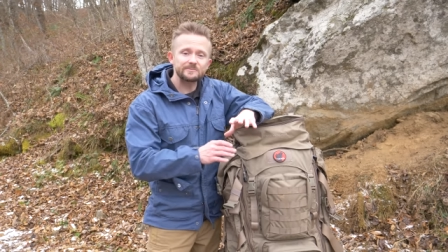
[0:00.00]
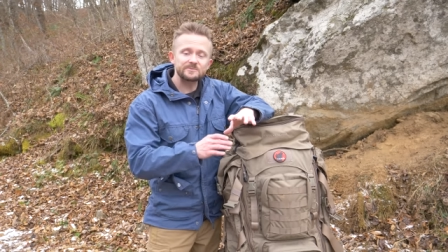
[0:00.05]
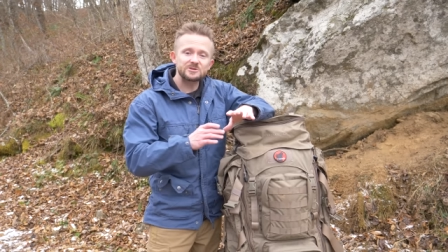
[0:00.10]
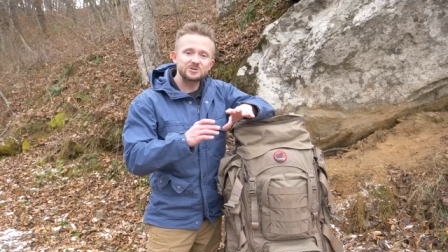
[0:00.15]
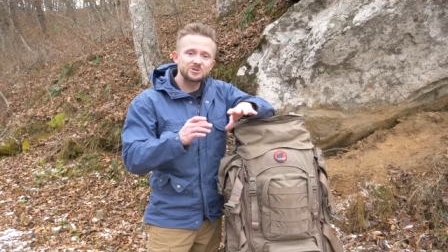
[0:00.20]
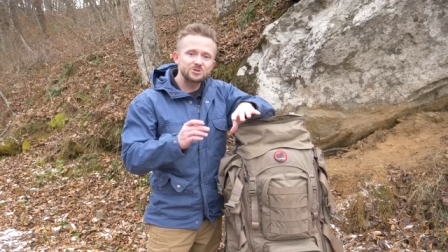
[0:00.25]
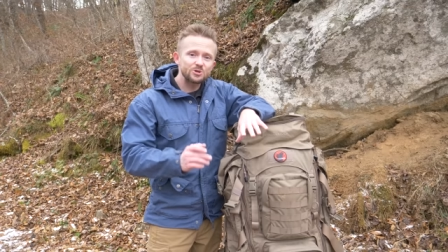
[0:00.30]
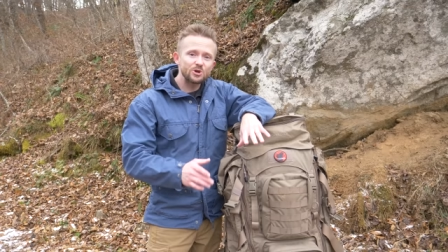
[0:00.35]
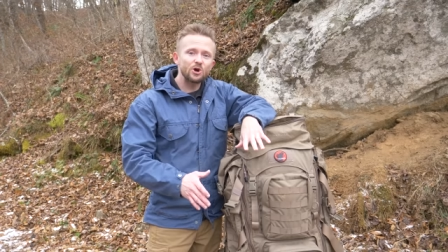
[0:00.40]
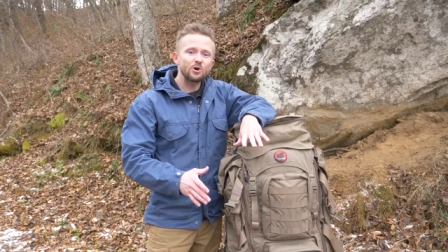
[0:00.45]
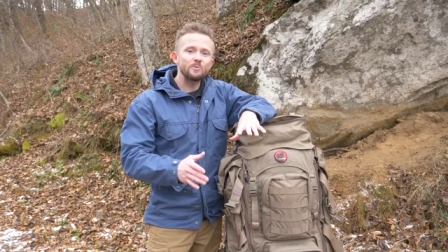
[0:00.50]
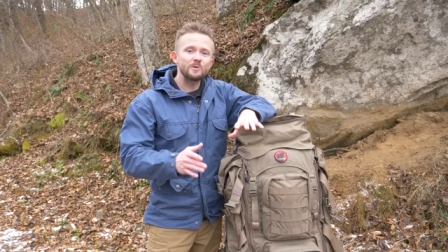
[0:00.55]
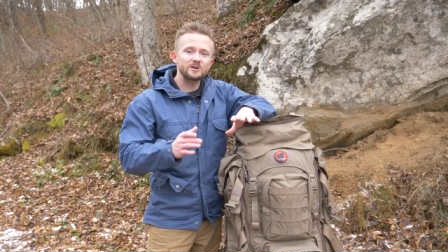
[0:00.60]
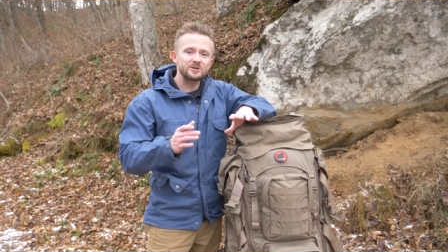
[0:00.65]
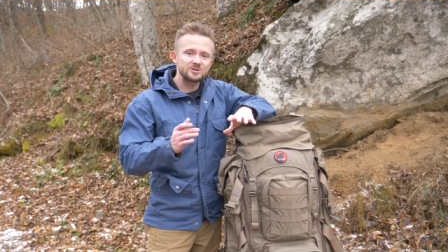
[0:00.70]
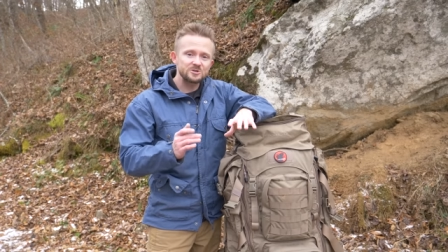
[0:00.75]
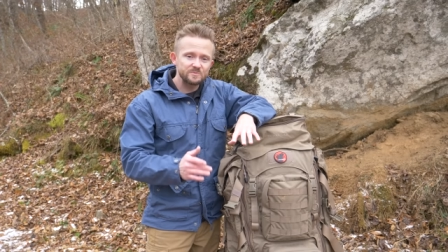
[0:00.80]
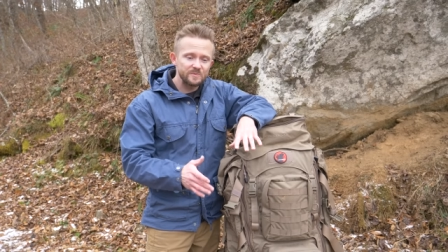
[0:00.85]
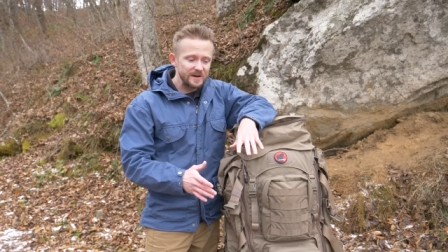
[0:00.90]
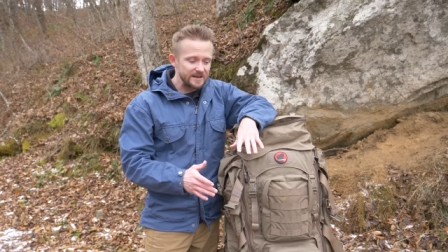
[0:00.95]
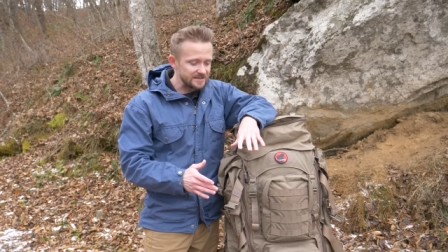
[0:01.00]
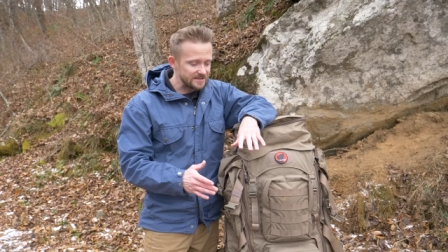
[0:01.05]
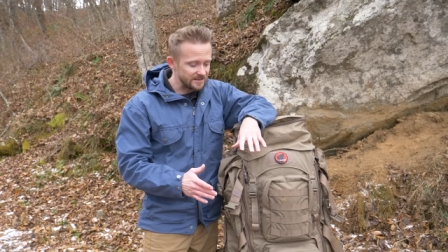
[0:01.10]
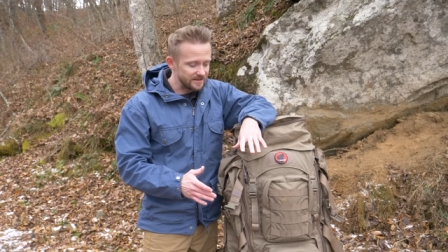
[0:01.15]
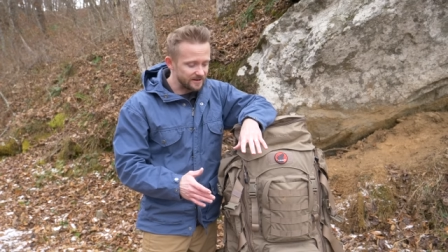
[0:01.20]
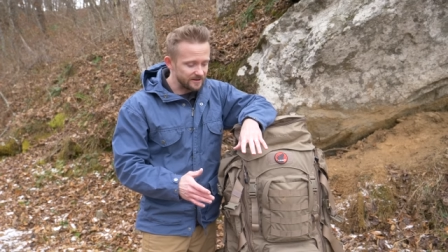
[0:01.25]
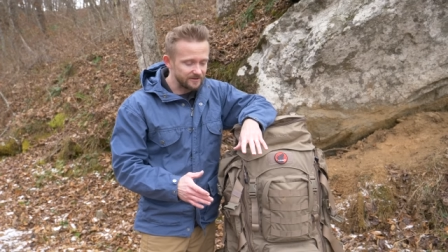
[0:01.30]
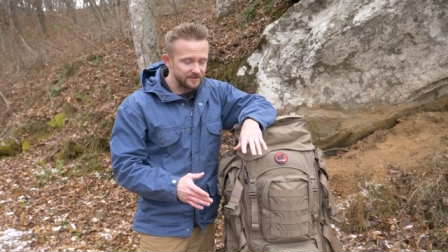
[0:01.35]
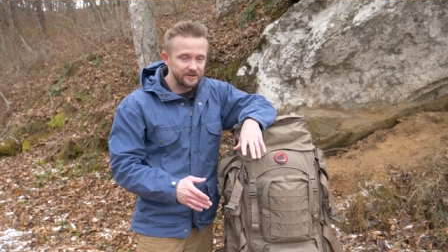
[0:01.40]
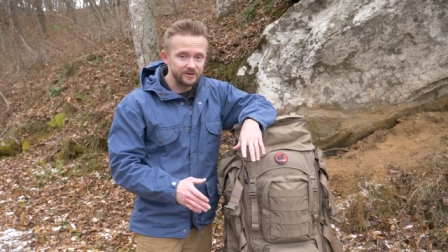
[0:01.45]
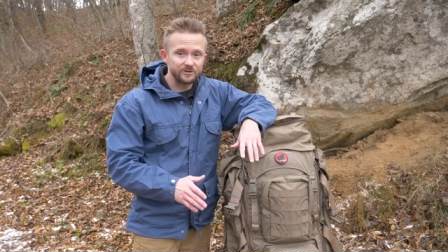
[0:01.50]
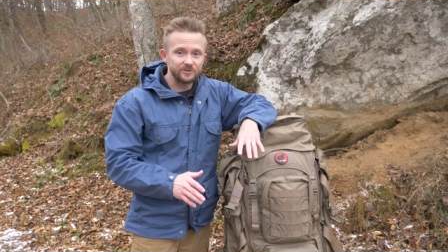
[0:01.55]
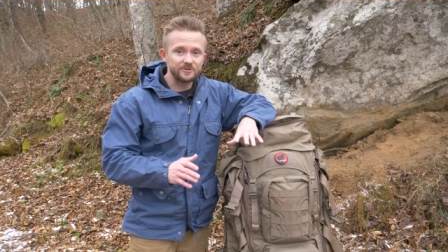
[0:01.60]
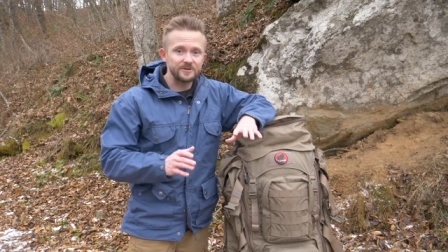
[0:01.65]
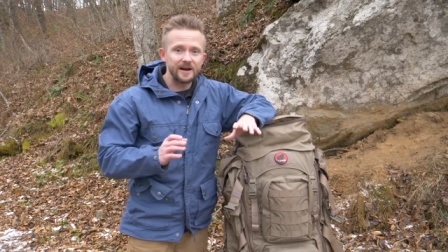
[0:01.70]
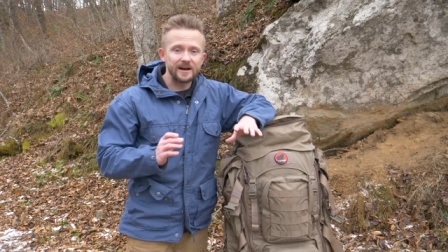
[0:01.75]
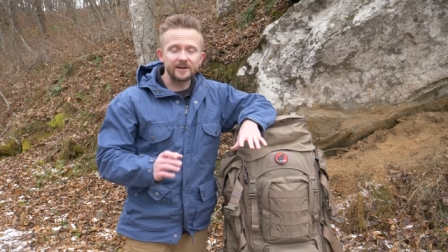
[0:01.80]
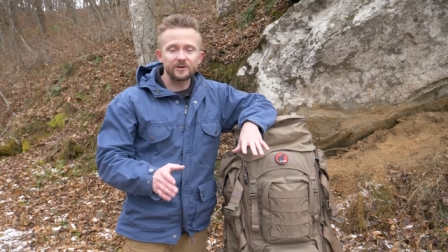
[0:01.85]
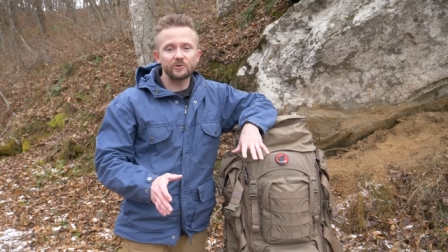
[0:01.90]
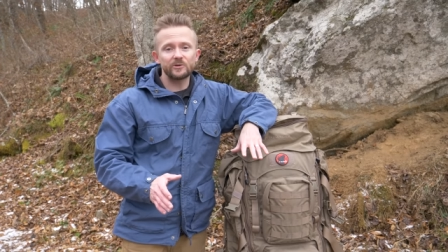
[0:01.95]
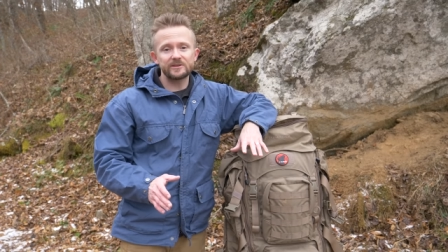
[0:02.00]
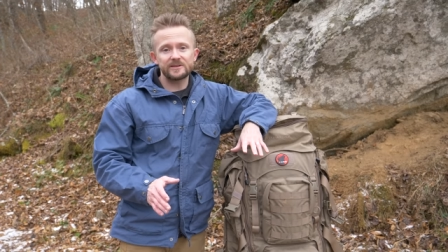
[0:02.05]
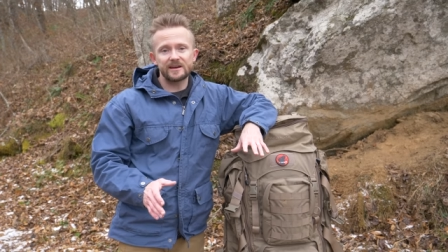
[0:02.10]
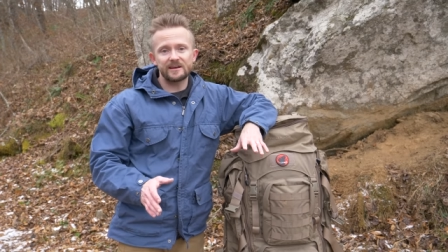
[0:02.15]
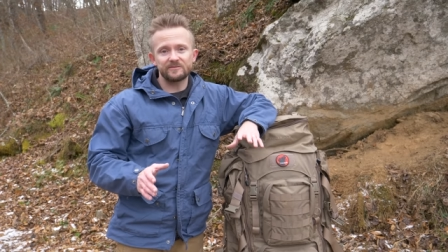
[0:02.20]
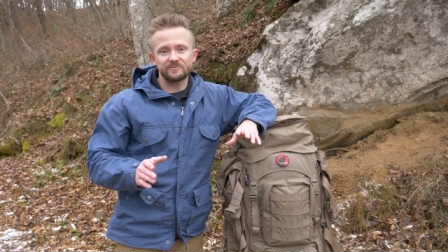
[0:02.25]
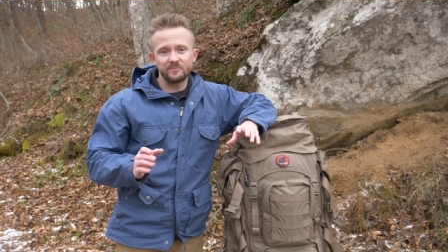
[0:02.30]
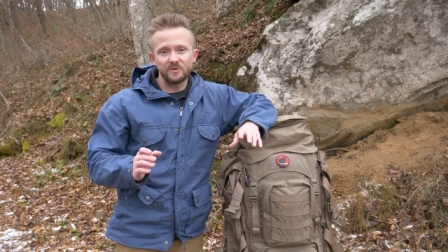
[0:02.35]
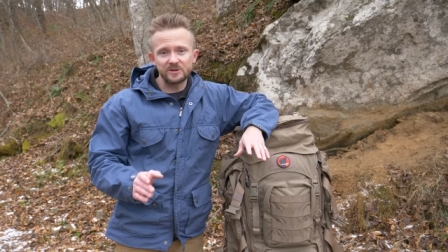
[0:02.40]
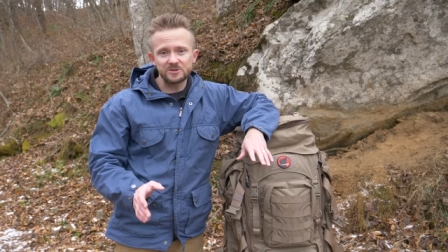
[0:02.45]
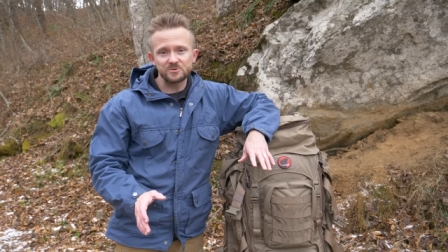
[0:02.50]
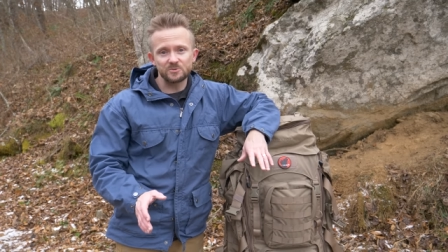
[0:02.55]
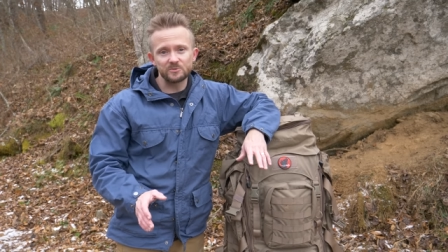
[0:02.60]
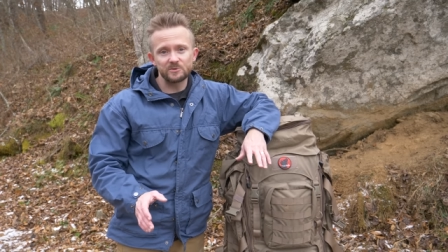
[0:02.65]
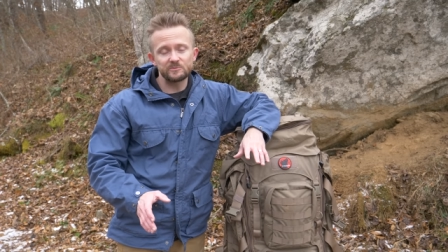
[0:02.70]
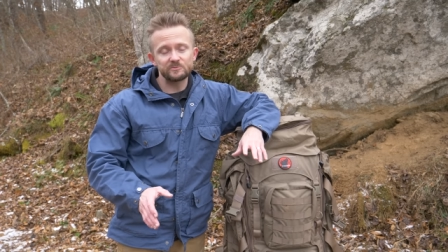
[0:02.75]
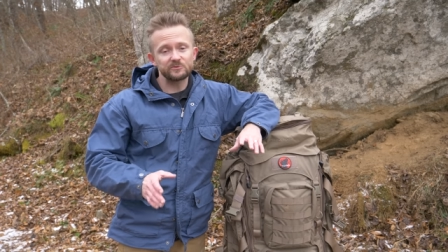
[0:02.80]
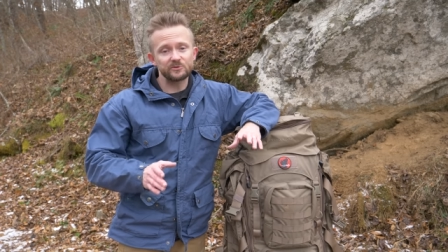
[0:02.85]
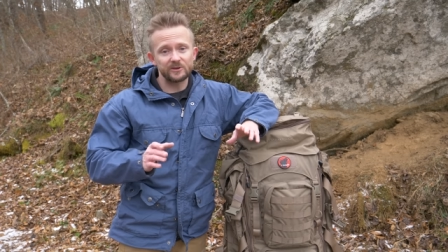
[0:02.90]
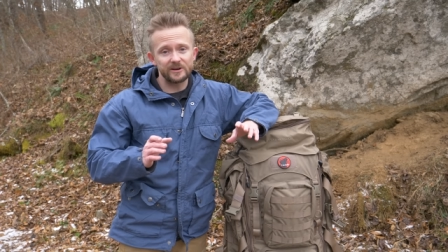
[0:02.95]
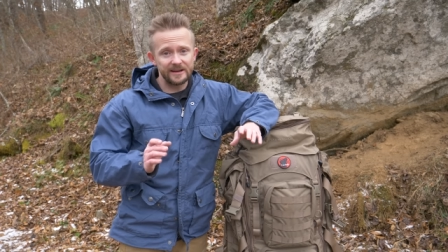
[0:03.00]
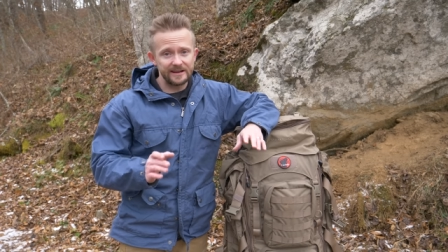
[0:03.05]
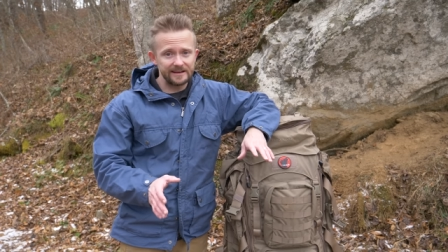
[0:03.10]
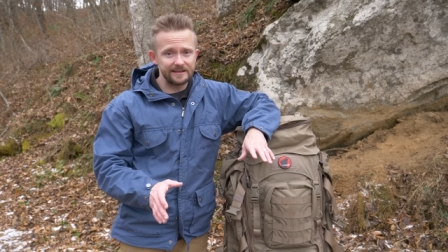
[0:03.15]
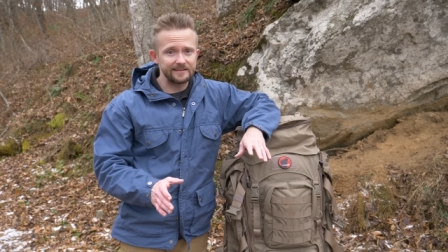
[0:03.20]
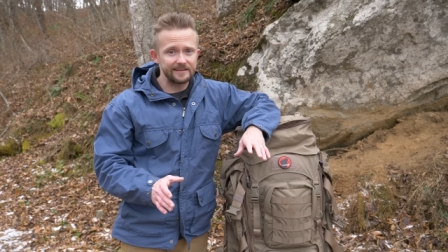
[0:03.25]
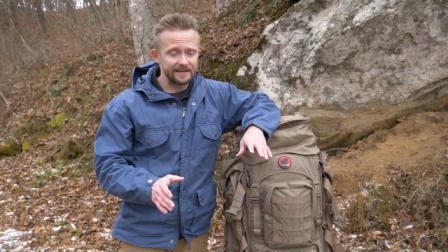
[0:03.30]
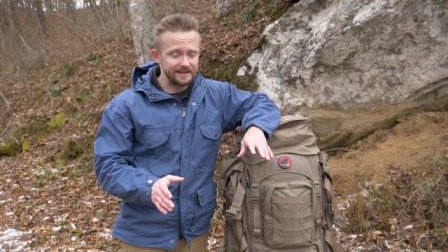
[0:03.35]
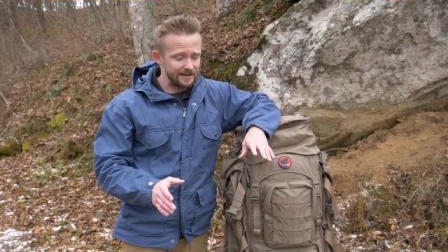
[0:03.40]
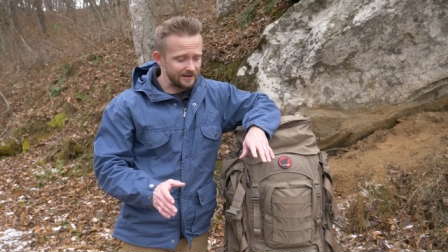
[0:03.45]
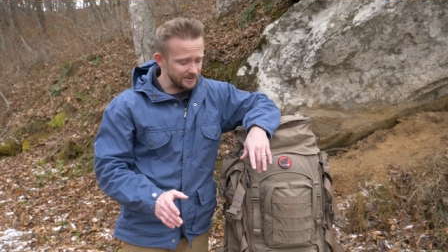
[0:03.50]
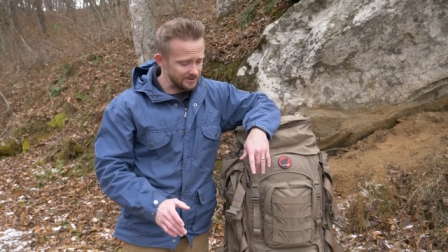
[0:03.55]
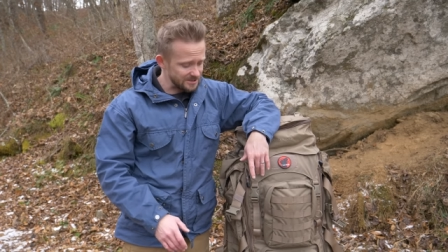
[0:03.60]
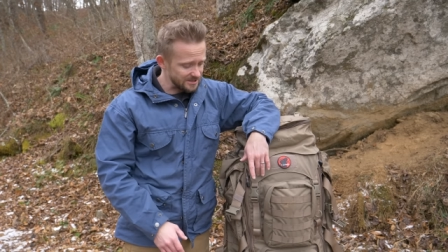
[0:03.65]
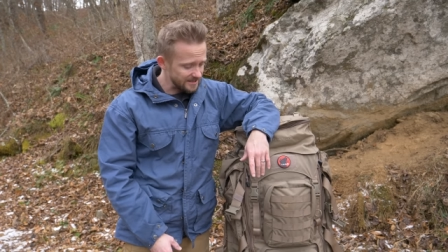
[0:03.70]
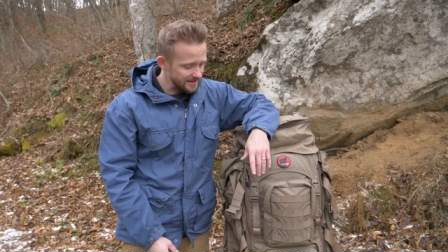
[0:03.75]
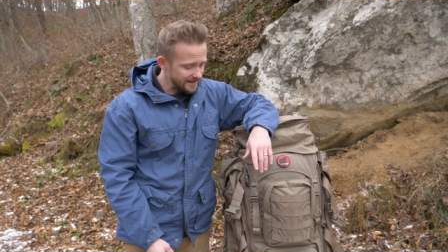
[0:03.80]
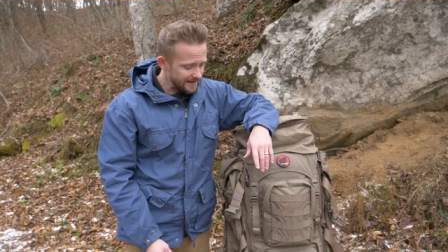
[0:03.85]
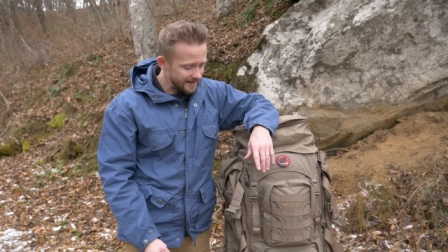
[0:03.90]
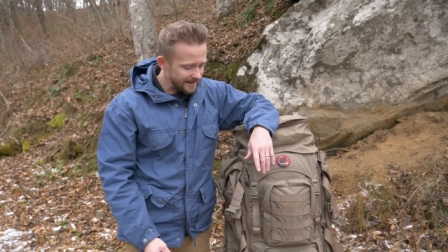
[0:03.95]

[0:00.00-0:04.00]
up so much space in here that you're not going to have much room for anything else.